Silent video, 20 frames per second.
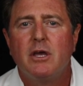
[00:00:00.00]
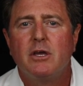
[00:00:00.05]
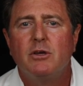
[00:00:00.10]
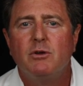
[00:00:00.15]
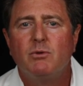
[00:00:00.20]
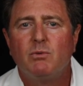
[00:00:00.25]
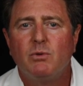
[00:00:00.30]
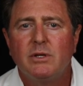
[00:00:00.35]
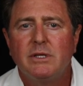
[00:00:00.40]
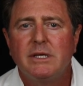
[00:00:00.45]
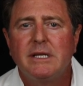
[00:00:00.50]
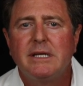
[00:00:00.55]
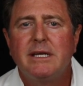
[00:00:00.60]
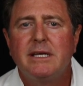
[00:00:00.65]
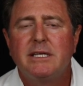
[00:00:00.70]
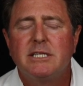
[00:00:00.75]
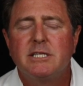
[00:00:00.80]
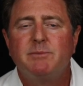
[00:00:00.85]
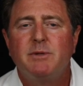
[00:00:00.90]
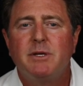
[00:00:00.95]
You really
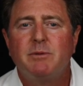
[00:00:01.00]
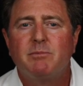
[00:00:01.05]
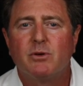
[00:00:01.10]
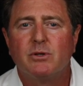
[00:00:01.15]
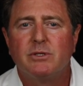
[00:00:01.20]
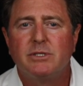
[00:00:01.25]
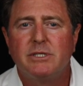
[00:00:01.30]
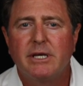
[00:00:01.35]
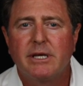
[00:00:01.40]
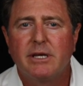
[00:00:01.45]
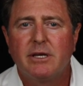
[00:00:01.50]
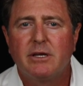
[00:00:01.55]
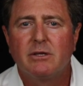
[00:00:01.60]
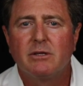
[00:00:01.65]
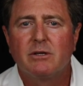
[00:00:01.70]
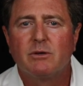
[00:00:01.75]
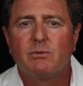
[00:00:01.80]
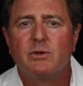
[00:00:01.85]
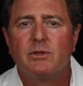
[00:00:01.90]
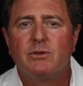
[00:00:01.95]
need to be
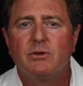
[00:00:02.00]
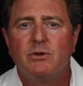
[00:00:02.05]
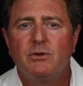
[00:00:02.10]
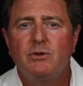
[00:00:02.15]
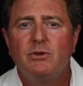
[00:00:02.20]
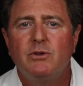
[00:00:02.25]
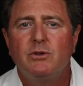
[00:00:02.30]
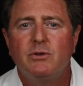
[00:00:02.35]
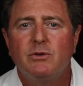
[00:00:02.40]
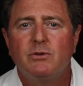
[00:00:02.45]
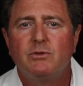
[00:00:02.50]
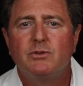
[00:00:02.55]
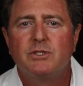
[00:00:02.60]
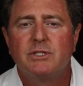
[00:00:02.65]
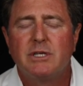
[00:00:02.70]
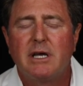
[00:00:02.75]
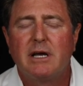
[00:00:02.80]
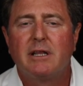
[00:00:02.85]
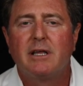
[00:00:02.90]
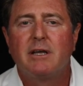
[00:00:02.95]
particular with who you
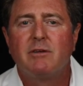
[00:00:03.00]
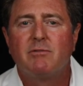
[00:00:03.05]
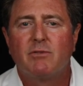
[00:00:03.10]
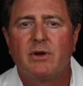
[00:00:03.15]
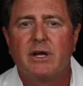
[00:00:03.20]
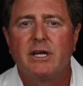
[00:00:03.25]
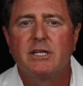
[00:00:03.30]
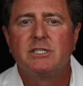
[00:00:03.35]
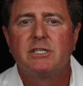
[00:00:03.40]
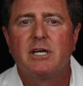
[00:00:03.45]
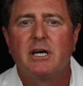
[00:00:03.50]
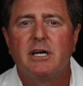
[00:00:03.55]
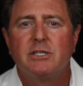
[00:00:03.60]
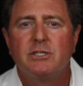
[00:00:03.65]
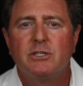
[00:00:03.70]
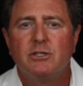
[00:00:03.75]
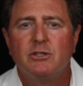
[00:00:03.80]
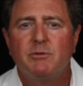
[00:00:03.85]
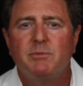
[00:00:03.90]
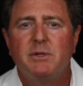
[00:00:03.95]
sell a
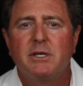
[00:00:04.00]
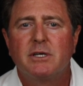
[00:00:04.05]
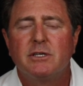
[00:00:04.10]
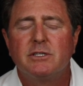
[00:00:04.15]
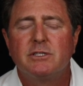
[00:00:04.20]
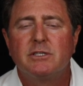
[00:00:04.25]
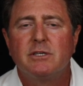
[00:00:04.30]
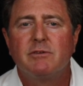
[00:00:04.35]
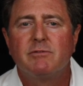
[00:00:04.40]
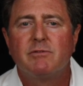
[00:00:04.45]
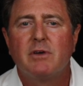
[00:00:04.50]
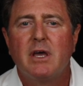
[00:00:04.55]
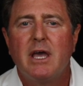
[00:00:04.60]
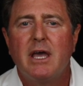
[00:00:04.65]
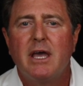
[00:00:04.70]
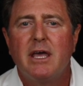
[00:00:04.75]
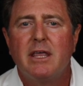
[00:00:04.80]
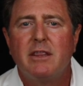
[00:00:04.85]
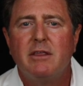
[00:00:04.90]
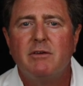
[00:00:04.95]
franchise to, because if
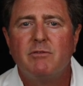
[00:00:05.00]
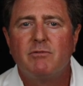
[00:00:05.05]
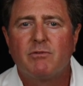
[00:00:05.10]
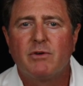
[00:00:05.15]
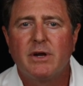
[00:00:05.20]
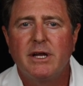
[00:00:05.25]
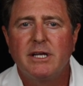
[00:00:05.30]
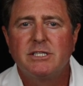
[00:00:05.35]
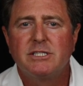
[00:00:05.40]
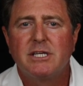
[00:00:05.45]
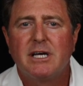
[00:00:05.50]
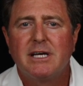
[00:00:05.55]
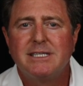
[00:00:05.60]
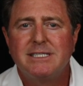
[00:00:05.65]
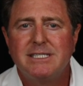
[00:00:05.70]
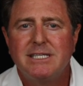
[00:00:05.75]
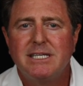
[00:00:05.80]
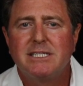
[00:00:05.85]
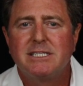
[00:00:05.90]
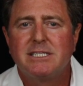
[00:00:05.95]
the
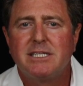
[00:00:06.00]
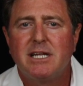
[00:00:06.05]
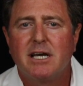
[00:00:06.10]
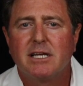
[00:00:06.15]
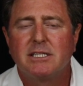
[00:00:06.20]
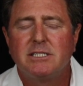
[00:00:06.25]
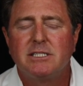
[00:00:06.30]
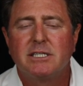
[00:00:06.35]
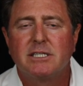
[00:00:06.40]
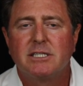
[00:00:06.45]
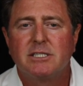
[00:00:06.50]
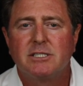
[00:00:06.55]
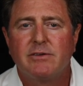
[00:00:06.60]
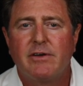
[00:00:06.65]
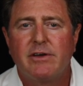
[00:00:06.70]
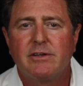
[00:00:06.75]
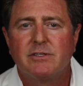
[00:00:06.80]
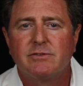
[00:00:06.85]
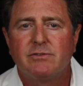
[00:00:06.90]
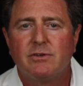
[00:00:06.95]
franchisee is not
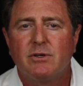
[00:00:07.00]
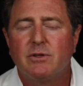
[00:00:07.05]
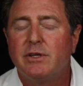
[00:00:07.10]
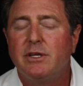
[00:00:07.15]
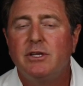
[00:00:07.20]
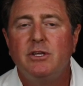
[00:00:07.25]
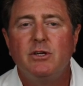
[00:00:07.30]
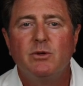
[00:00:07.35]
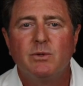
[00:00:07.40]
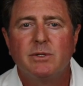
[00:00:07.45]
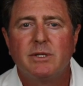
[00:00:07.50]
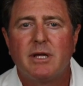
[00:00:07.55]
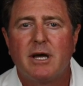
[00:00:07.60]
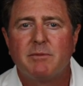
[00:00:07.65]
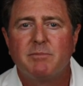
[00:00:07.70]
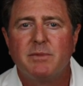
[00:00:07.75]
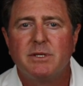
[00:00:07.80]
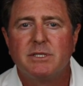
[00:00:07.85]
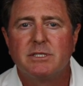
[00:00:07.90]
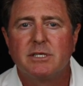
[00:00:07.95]
successful, then you will
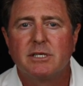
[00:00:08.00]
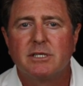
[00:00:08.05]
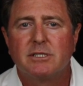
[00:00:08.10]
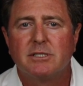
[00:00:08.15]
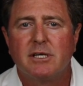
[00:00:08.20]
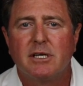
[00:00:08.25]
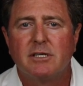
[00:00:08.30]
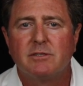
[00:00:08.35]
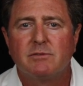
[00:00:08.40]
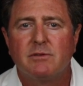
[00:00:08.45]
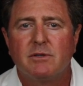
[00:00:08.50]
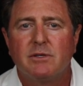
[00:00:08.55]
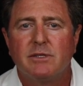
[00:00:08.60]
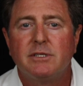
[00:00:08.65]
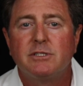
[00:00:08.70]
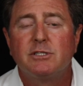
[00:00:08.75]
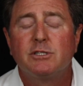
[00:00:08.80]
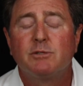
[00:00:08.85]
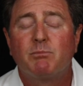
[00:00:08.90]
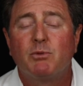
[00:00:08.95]
not be successful. And
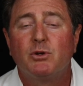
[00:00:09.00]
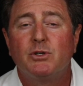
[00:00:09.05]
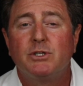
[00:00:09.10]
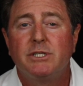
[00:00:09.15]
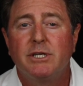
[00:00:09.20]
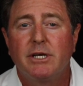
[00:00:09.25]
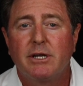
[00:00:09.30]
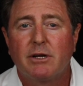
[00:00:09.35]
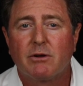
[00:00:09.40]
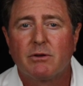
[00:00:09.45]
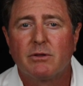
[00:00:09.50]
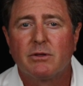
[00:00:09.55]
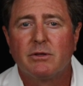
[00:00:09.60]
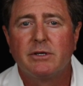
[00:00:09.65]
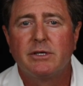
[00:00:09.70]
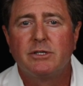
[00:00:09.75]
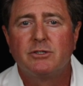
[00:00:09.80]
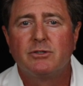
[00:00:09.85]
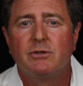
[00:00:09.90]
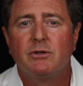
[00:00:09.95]
this is
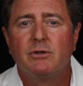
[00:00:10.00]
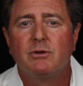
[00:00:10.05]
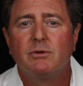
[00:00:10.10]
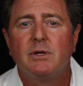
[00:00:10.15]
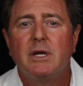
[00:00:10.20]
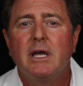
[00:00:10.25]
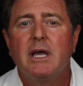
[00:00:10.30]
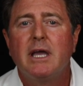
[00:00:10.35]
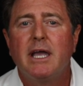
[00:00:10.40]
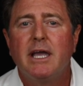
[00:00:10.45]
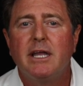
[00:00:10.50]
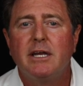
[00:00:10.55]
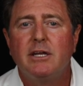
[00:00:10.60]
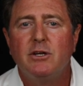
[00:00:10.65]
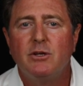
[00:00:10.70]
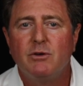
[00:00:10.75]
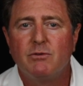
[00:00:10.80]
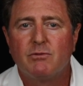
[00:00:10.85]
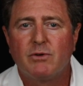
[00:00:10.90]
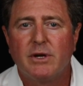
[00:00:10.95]
particularly true in a
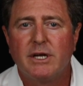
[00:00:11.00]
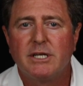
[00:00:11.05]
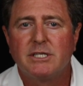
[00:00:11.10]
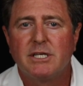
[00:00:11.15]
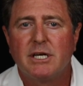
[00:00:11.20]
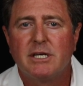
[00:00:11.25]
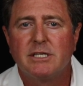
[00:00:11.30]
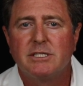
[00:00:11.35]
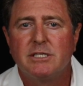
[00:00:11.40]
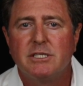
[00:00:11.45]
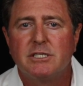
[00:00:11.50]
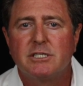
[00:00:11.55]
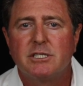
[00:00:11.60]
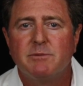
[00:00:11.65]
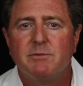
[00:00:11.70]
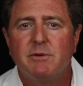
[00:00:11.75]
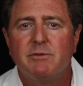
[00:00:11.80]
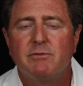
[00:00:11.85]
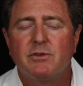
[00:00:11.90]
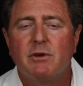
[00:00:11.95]
new franchise
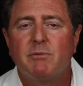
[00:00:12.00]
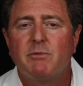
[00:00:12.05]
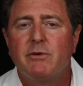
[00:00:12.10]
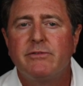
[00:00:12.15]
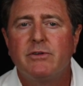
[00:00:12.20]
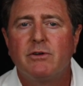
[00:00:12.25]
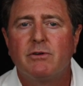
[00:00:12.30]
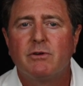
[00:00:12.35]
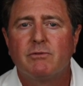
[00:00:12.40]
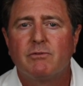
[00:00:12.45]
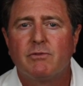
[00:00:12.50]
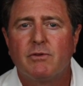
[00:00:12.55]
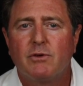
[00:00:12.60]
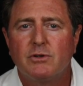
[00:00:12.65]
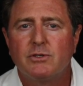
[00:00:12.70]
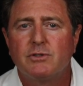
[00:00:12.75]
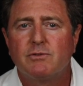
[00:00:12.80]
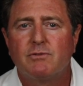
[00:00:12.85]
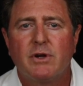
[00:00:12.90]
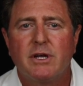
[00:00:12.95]
system. If some of your
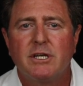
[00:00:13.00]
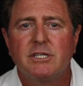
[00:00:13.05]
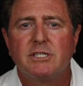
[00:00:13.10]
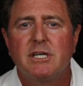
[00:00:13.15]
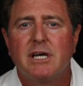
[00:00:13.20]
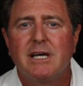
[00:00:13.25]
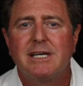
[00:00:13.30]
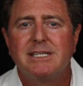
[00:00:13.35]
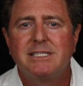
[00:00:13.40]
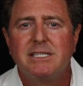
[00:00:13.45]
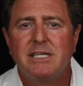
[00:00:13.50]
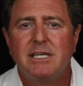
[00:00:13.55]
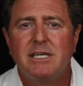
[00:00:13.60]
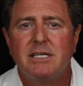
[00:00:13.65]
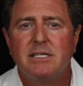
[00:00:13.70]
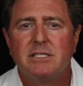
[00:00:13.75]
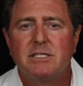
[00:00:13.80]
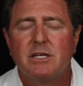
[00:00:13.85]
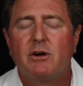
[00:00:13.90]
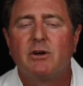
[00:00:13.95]
first
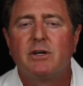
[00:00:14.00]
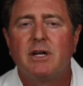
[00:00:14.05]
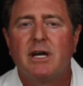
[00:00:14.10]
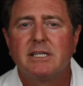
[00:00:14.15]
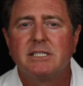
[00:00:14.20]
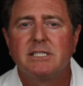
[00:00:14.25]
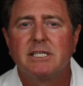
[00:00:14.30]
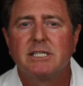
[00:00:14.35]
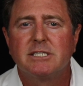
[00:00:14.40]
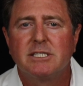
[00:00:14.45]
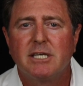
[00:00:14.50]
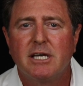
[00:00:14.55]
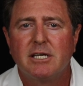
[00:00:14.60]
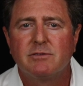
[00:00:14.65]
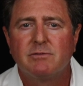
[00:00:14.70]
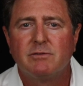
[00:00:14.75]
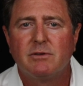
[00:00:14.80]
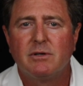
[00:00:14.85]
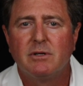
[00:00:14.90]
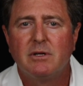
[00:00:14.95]
franchisees are not
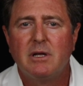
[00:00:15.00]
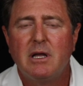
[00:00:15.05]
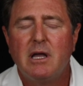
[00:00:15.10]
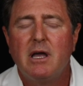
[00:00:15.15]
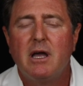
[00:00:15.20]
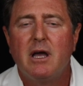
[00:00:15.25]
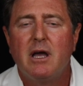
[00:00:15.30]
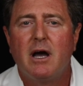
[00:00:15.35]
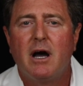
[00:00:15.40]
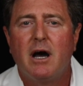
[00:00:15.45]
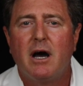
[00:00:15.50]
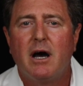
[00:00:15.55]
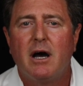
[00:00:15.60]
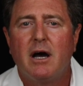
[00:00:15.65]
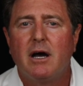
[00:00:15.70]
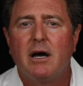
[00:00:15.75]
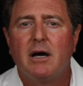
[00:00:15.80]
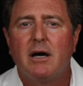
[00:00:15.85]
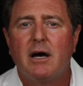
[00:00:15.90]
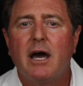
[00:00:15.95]
successful,
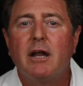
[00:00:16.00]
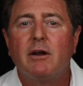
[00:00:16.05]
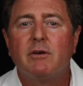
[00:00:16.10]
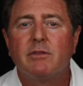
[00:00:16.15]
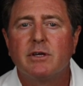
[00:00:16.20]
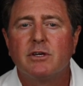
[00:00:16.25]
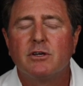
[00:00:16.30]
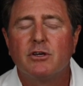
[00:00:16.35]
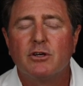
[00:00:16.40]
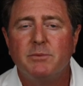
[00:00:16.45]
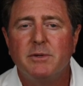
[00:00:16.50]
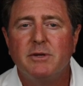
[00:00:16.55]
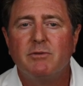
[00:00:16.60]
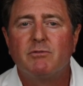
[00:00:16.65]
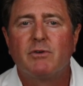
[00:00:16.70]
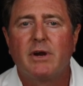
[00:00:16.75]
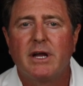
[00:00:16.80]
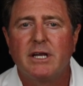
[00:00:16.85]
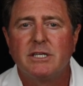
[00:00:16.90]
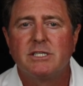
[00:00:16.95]
I don't think you're going to be
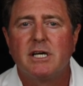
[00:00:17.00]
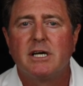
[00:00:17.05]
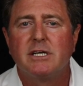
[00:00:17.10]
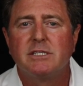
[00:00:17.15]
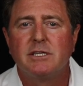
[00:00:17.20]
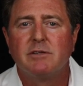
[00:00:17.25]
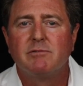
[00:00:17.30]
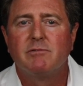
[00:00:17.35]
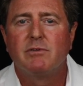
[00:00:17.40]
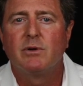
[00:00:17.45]
franchising